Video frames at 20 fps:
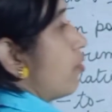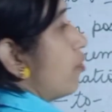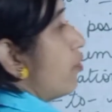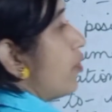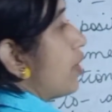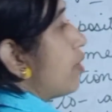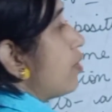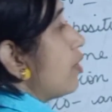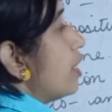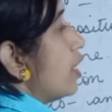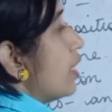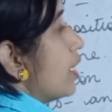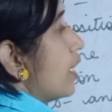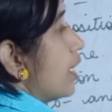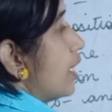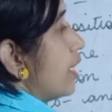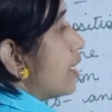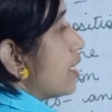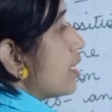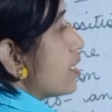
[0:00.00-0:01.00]
When
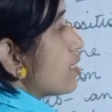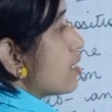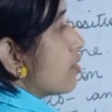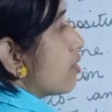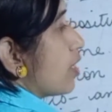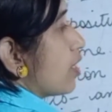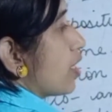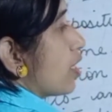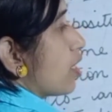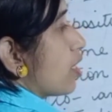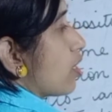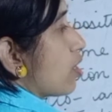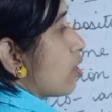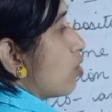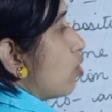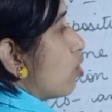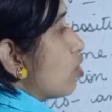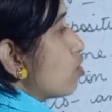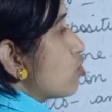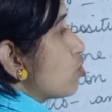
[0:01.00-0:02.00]
it is
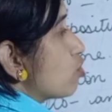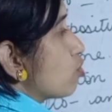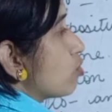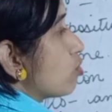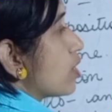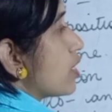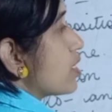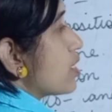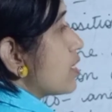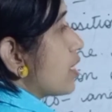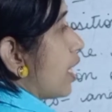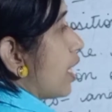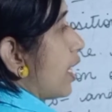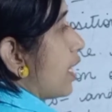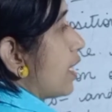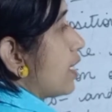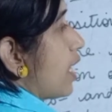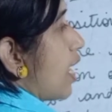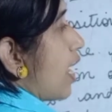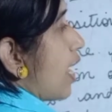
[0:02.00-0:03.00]
gone to this
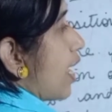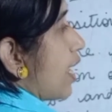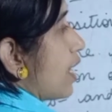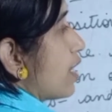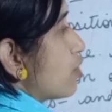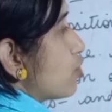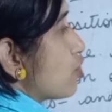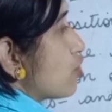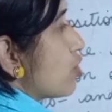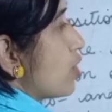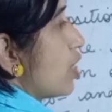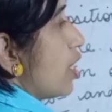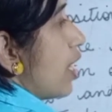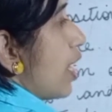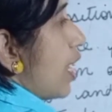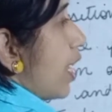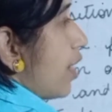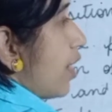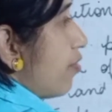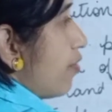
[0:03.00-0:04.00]
A dash
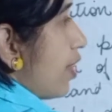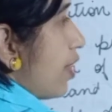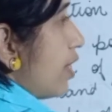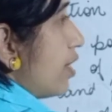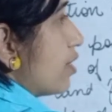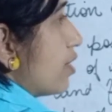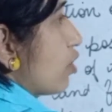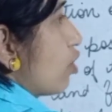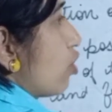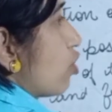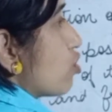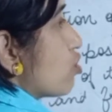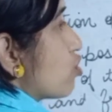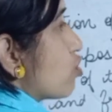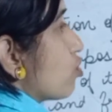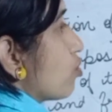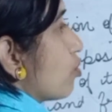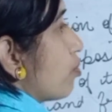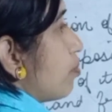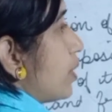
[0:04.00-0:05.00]
and when it goes
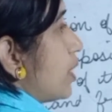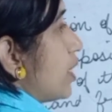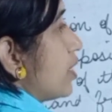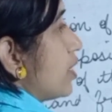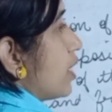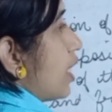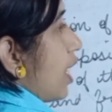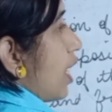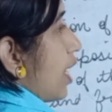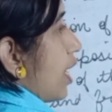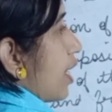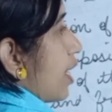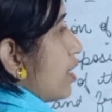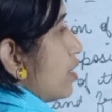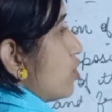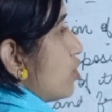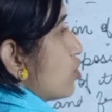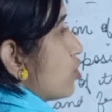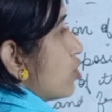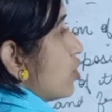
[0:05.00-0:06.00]
to B
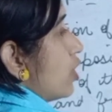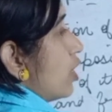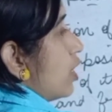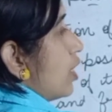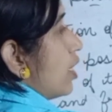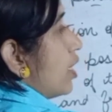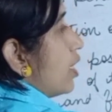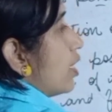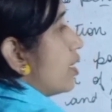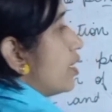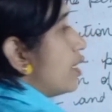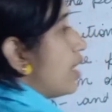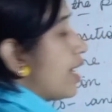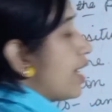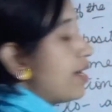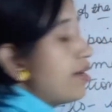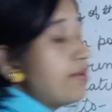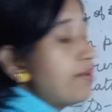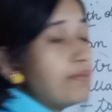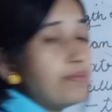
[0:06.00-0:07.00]
dash,
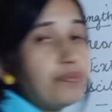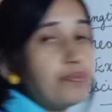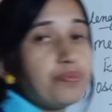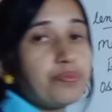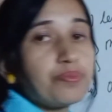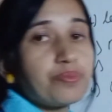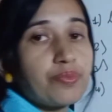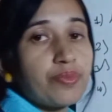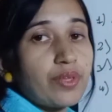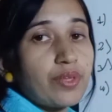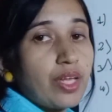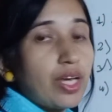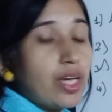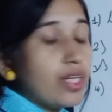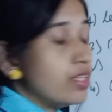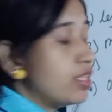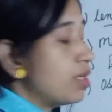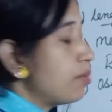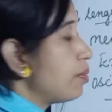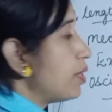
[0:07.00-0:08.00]
then
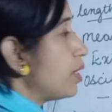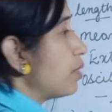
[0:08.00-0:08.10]
the mean